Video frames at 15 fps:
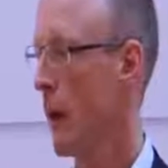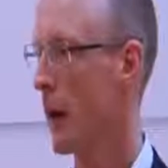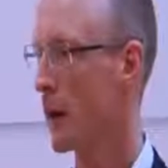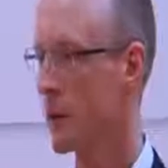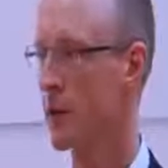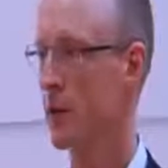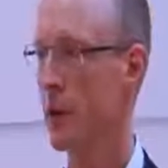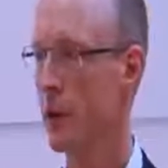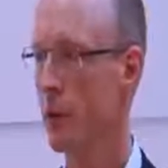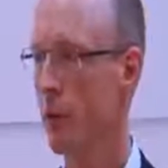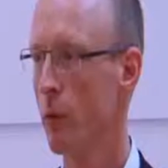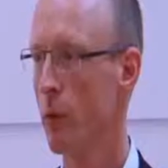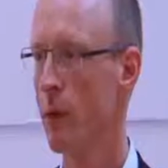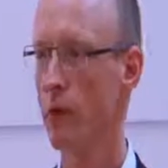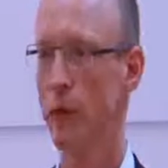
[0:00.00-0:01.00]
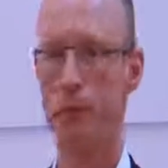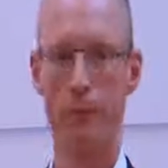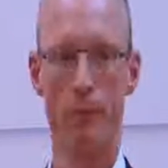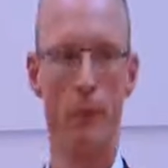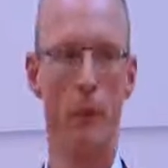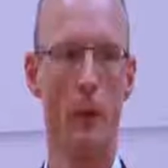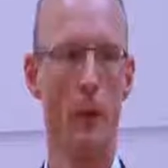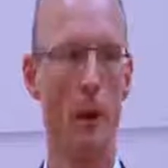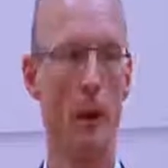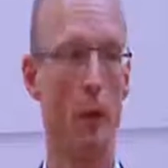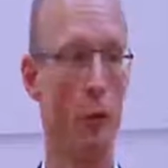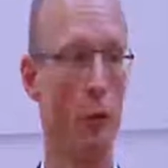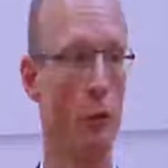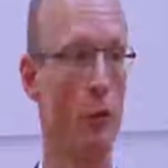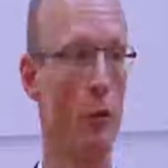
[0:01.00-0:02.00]
actors in your region,
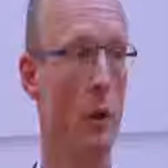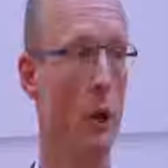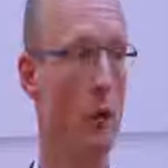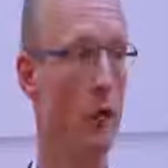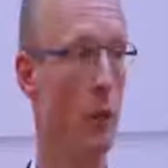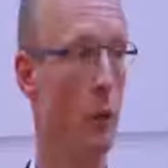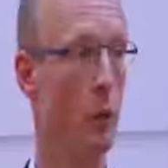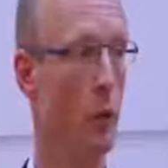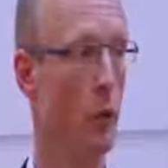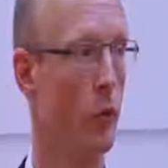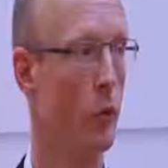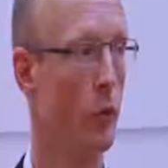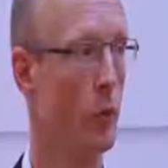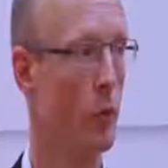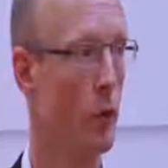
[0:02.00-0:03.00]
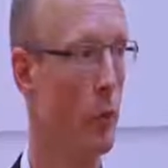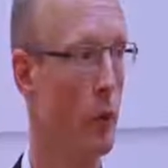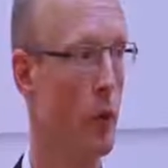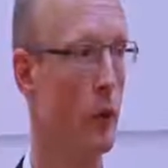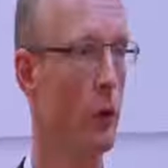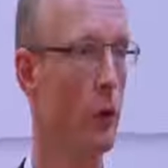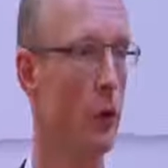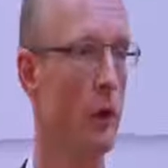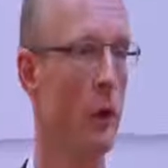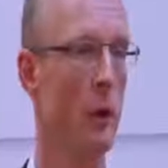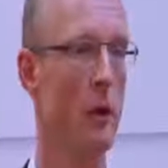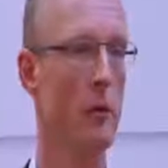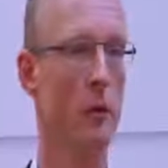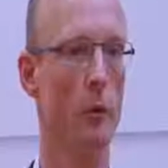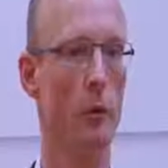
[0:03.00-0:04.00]
and also to the outside world, to the European Union
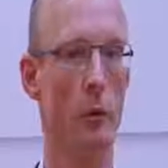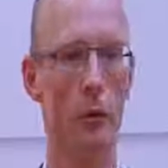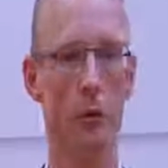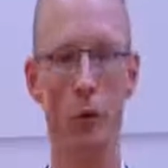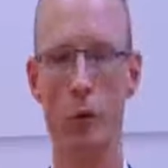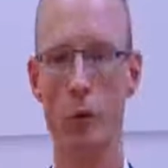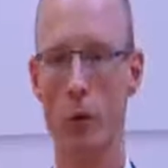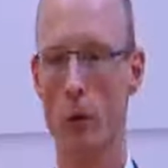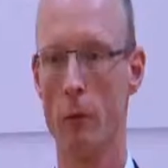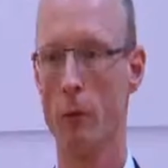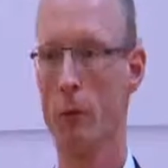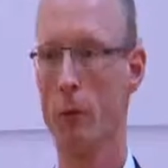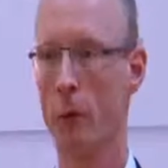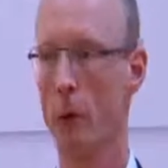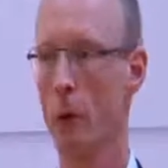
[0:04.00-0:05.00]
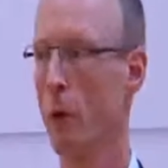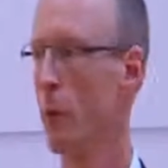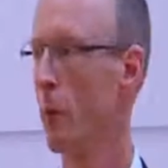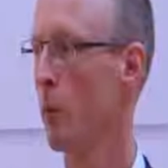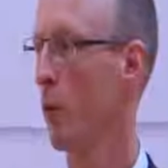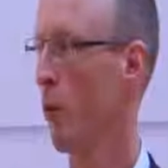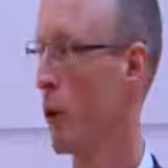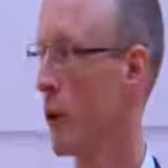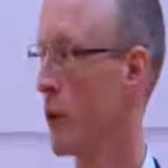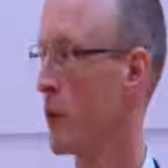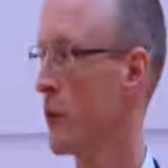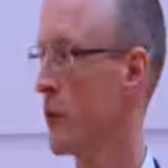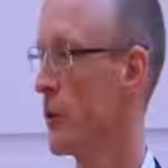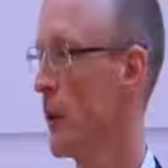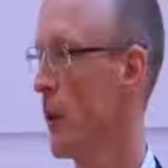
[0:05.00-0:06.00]
level, but to your fellow
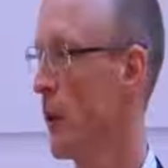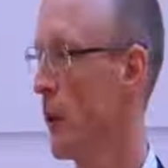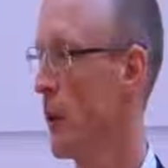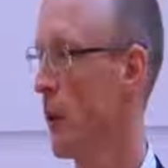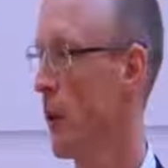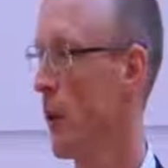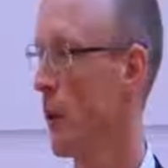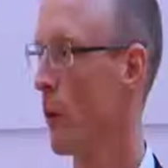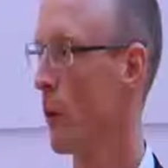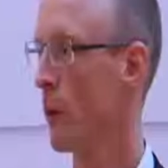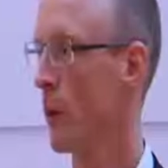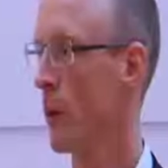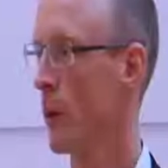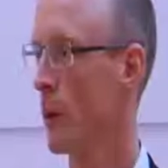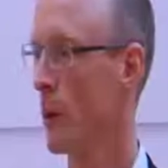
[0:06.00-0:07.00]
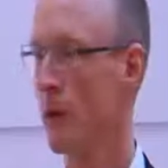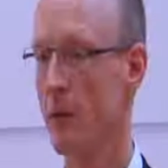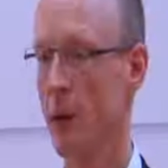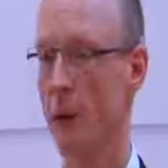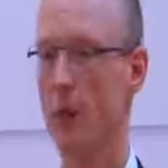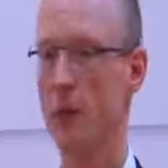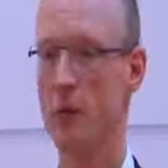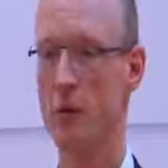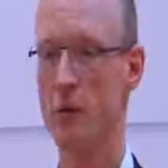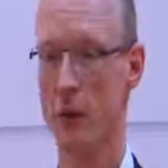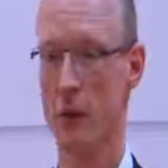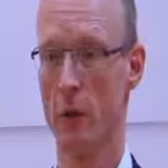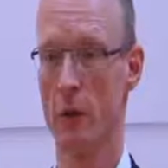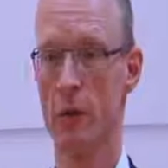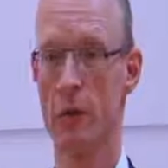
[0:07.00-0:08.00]
workers on talent and
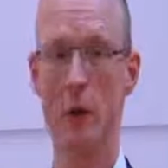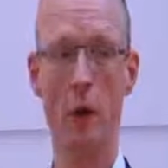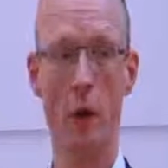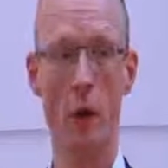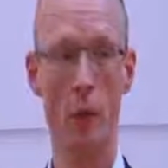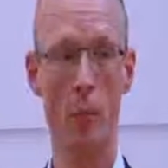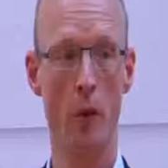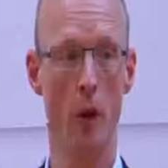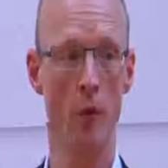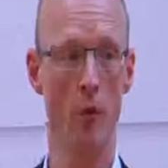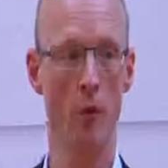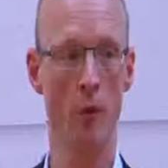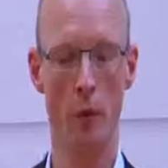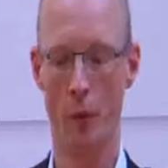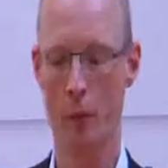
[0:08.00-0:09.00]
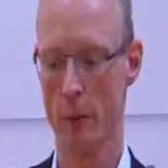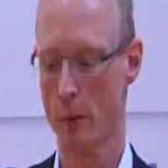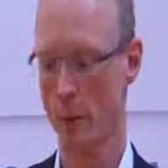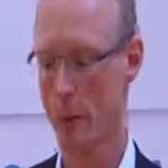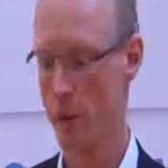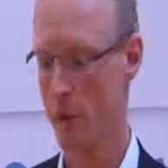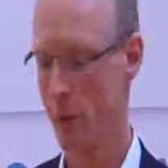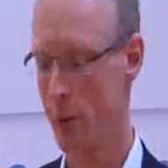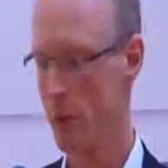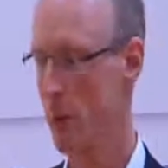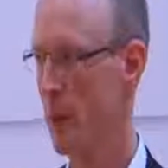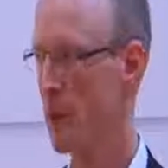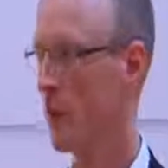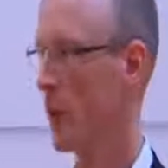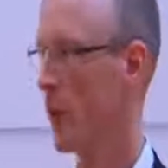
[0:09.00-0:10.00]
skills in other parts of Europe. So it's
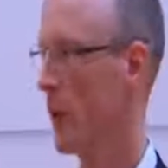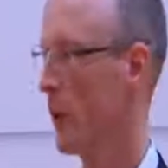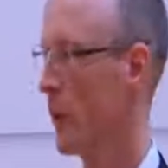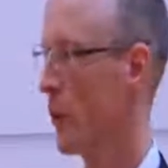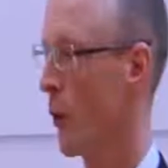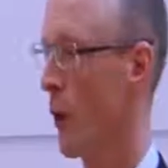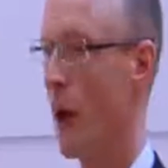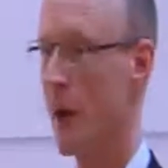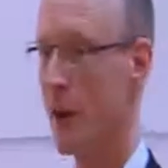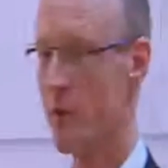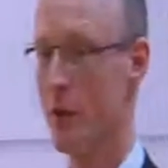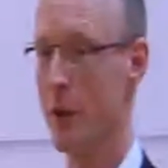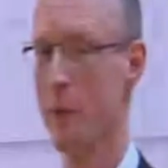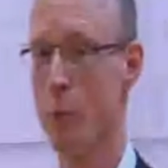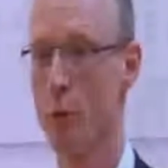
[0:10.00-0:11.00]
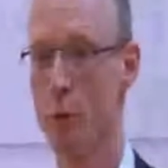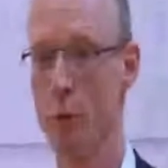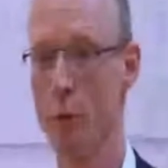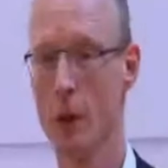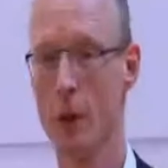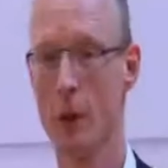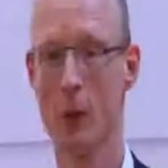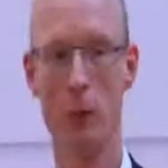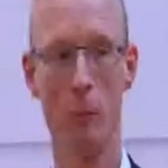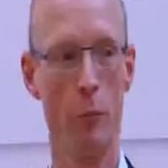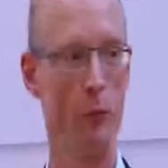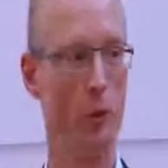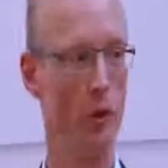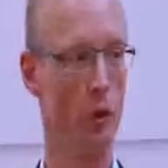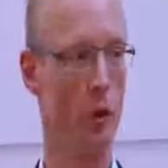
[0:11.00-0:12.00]
basically your legacy to the
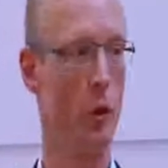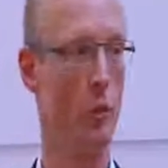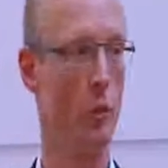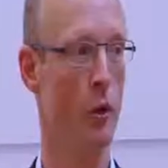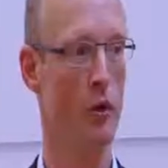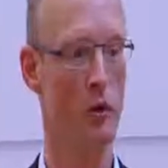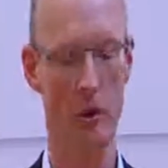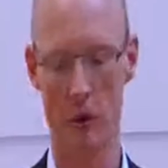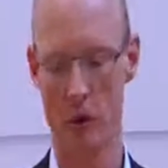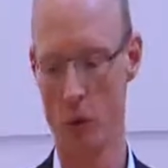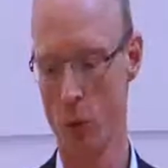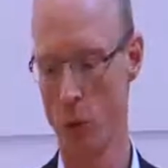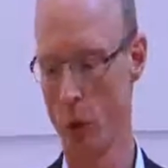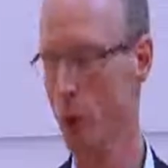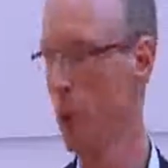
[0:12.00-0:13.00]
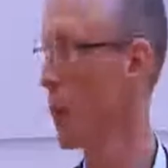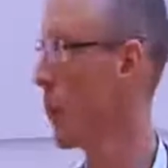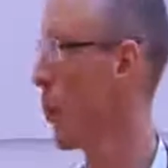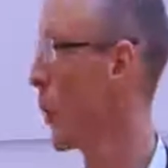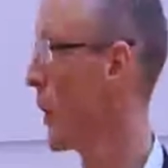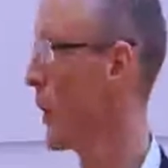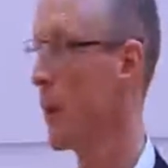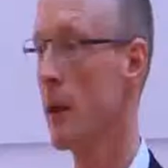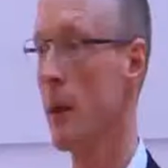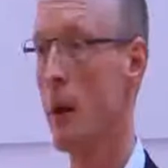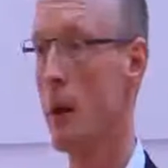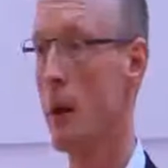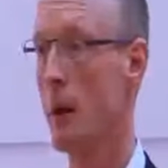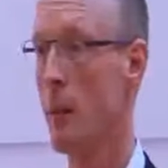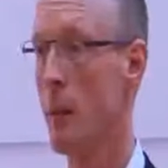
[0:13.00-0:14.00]
professional community that you work in and
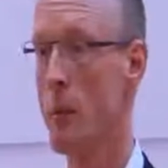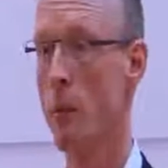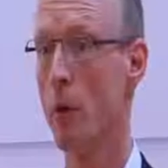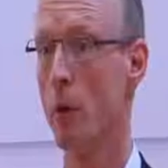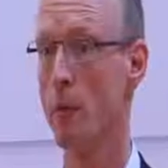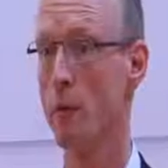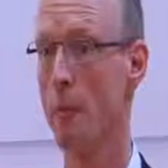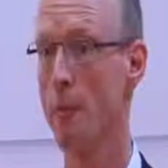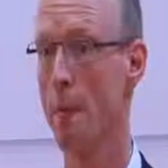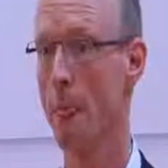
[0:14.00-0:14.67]
are a member of.